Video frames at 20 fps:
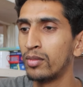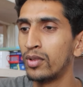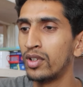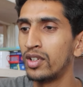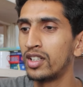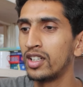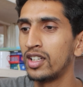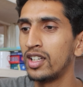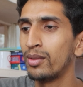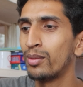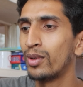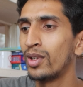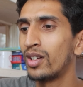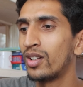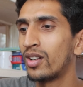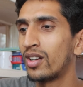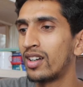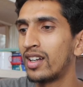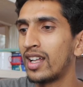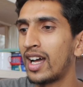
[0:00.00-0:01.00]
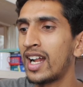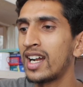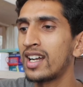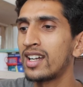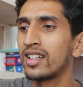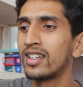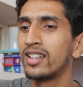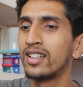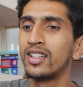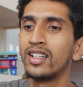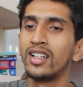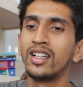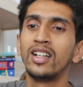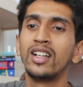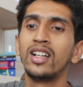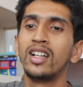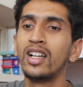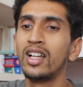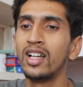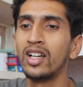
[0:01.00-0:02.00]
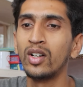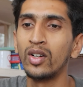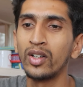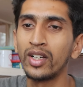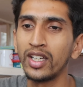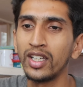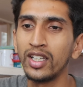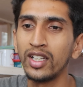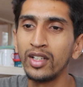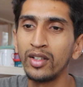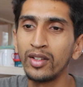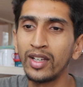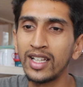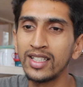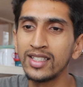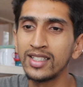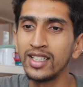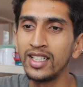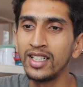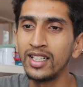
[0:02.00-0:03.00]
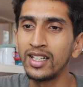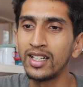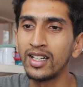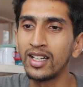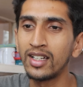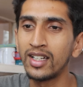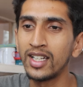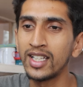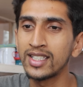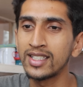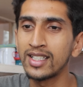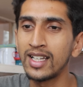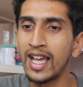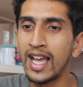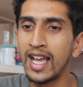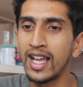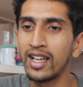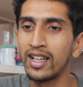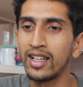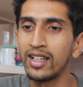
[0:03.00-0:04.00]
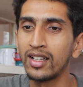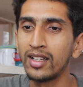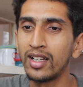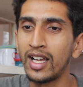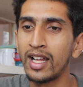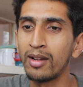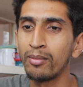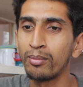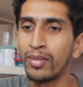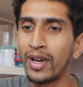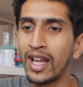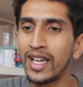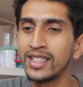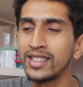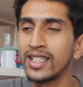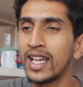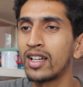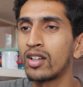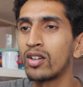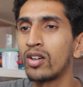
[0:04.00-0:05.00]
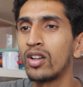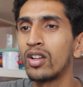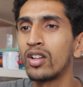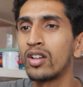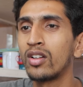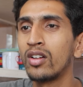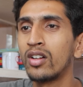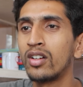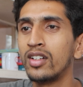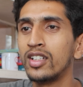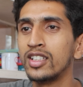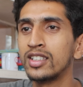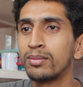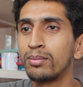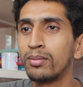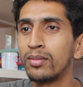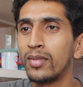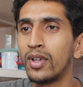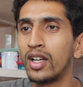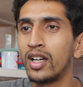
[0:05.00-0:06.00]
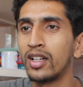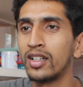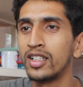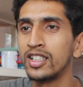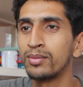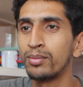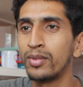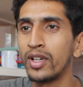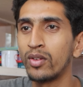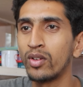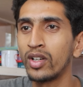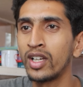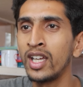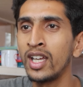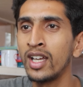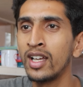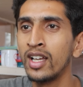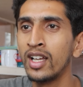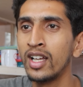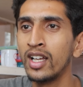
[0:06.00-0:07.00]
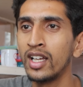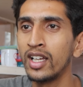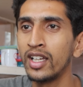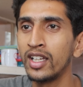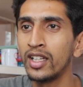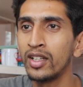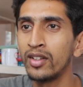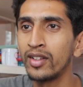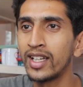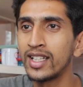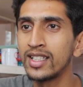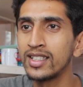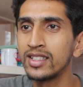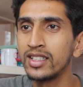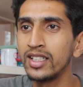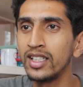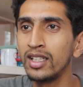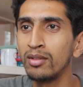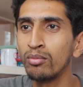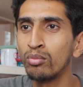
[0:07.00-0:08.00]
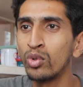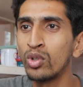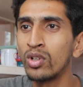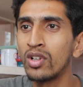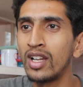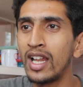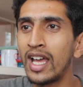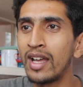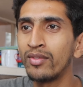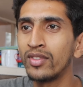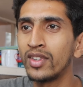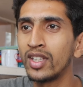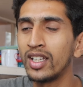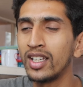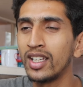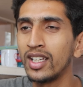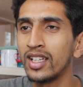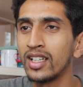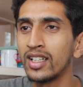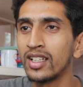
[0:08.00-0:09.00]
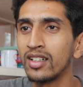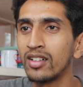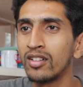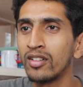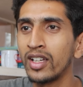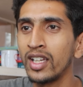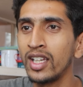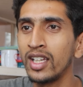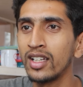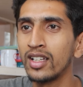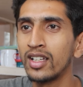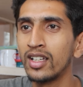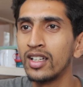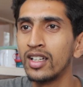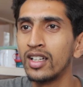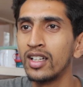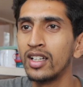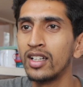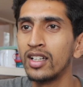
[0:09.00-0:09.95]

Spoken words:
multi-level dot. Okay, here you can see Tesla and price and color got displayed. Okay, here you can see model m3. Okay,